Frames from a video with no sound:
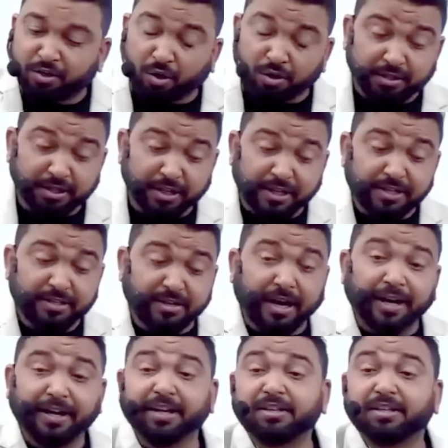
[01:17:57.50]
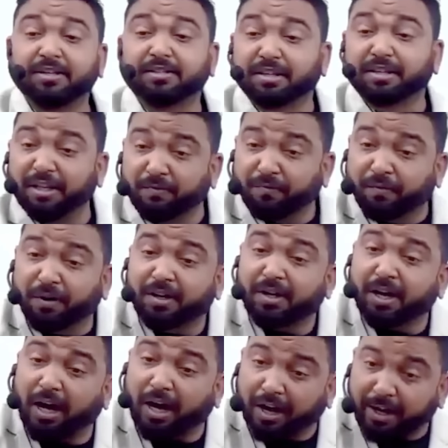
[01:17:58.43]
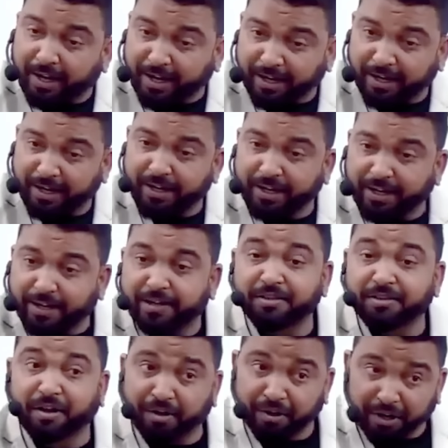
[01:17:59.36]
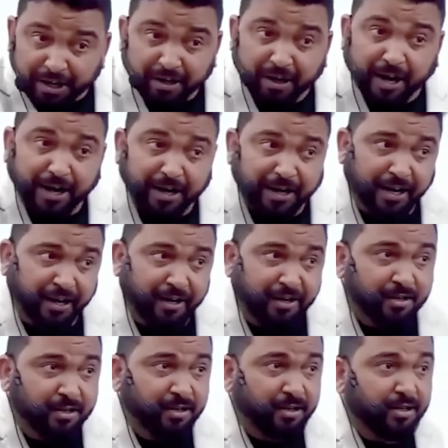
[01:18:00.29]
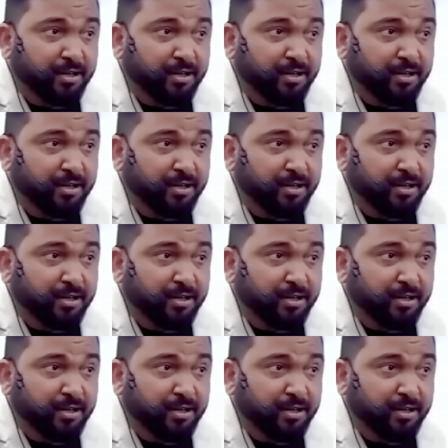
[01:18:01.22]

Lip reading: Chaucer is writing the same work again. It is a rewriting